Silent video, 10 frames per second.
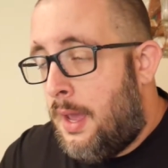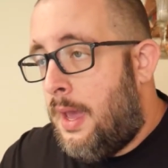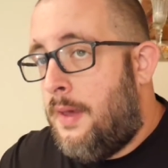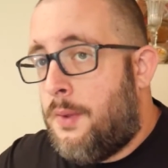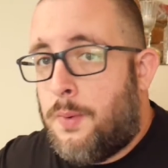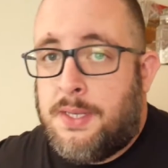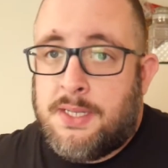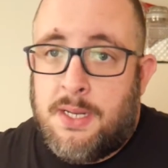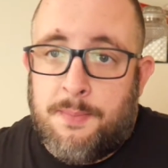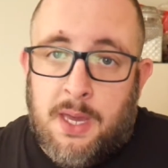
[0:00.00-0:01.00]
And the
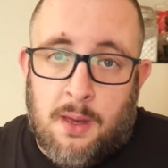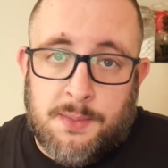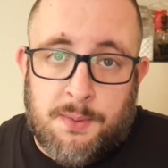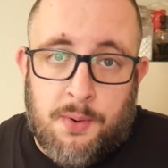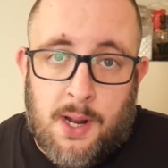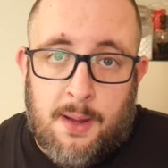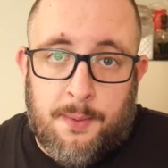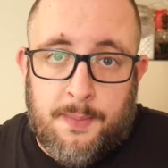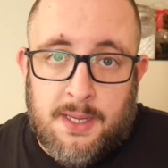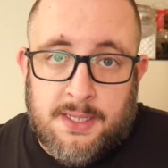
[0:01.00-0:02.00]
reason it becomes a
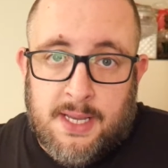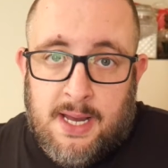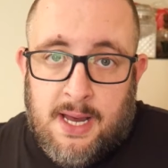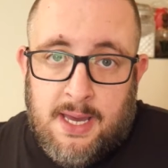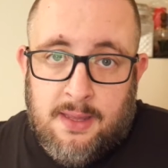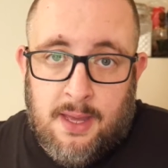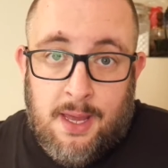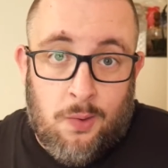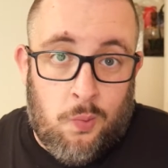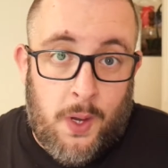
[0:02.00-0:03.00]
problem is I
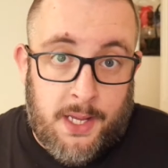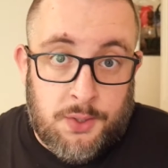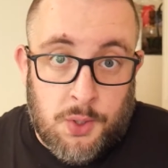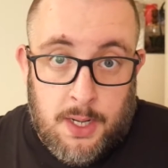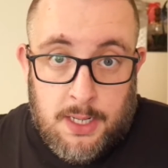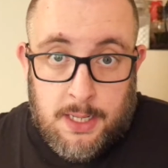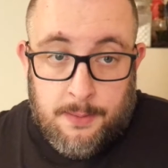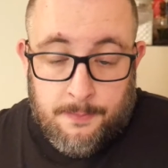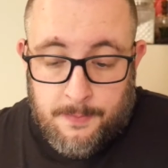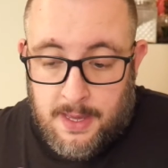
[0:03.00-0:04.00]
like weight training.
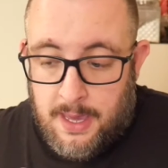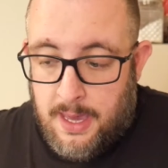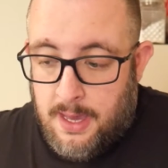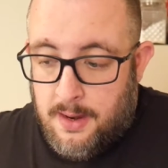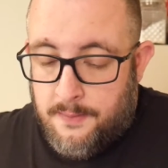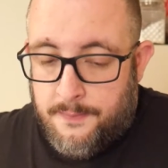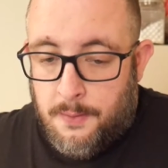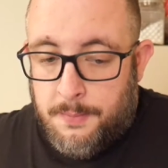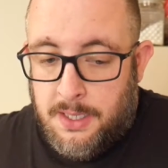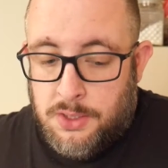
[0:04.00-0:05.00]
And for
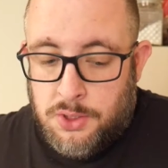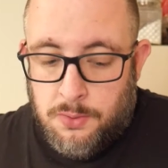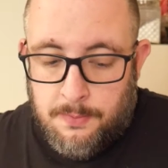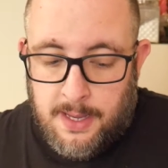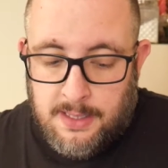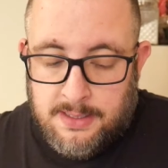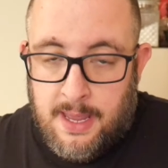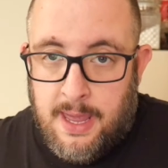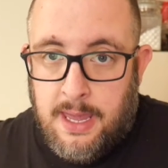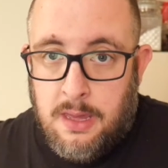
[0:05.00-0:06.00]
me to
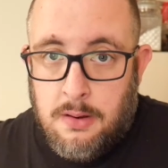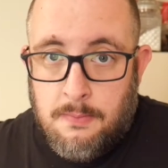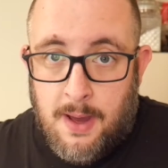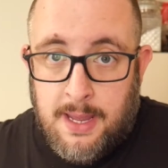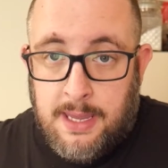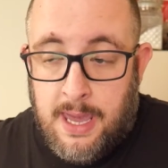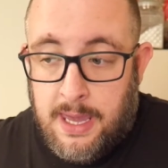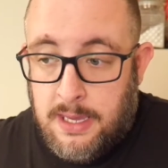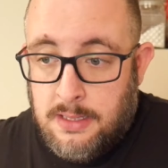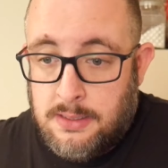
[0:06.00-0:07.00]
maintain my
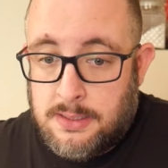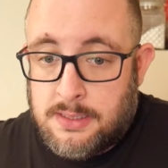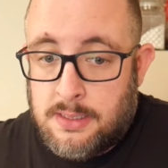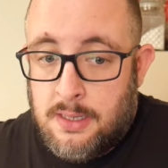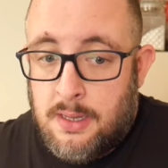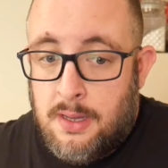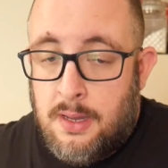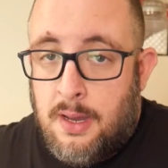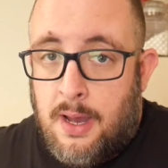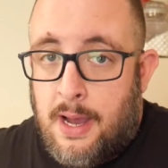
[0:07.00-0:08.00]
gains,
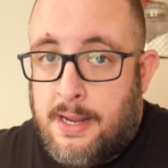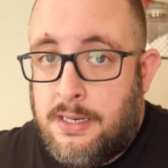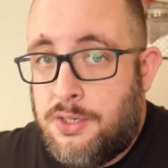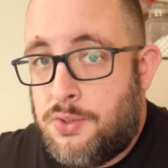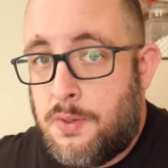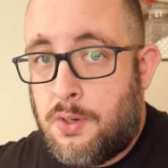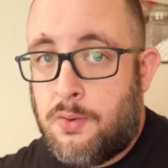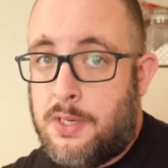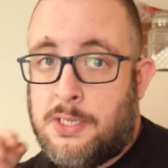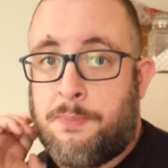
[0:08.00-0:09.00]
I need to
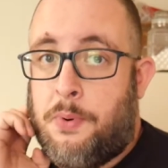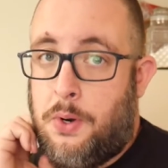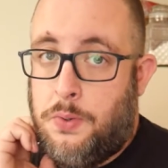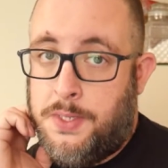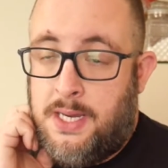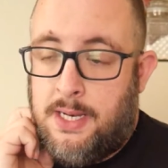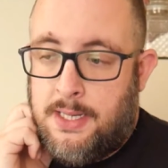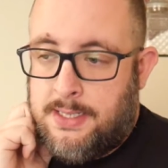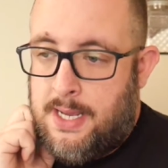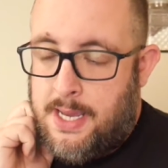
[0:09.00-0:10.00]
increase protein
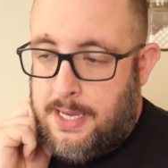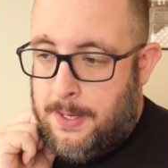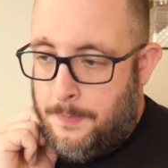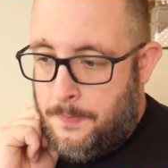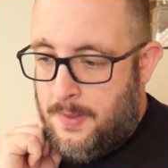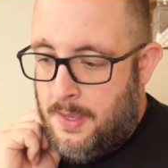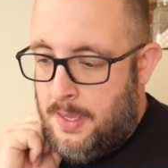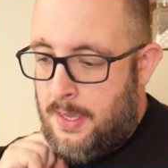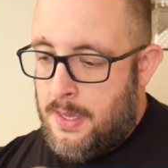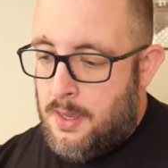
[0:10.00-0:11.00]
intake.
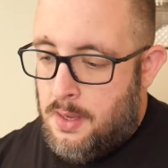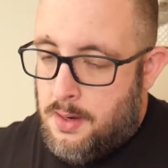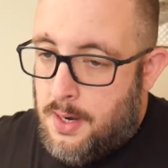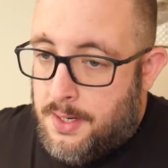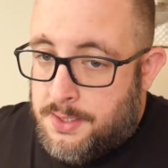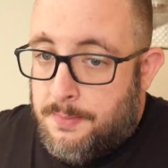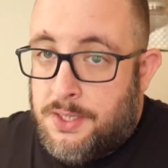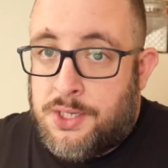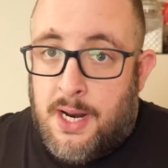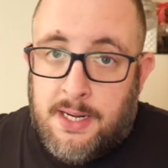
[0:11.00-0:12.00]
Not to
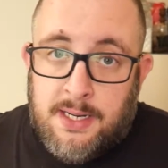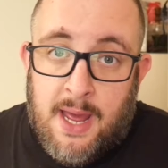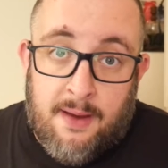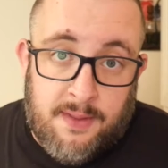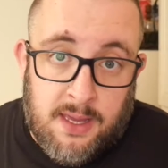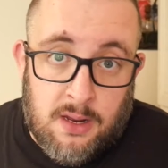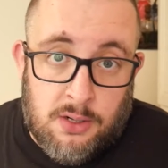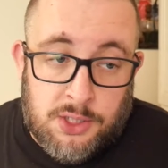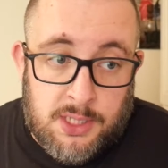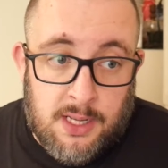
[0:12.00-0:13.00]
mention I need to have the energy.